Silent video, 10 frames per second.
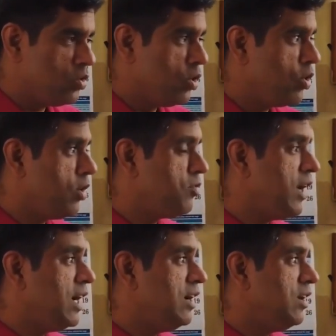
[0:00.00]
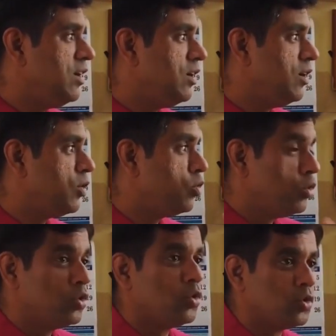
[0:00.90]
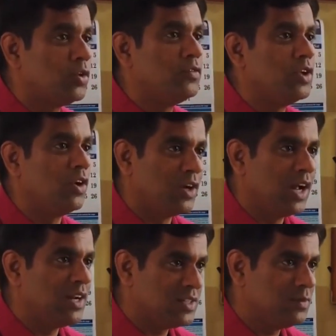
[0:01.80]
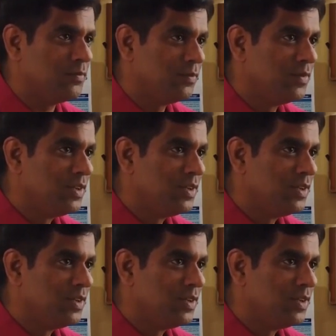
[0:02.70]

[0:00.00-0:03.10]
you will not find a good growth of the organism.